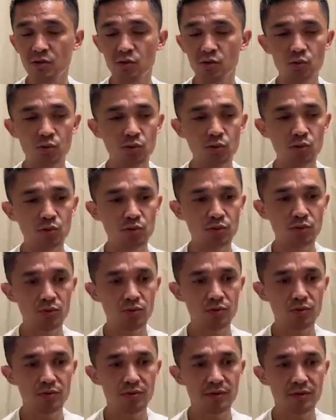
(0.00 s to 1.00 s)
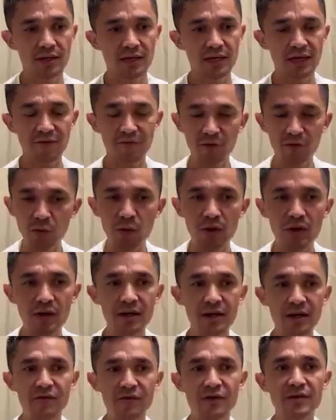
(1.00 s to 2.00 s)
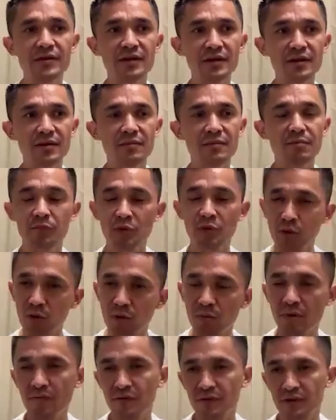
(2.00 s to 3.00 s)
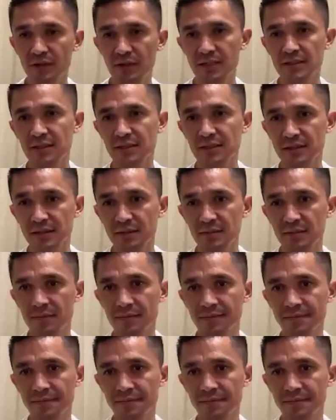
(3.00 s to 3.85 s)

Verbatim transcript: to everyone and everything beyond me for the national team.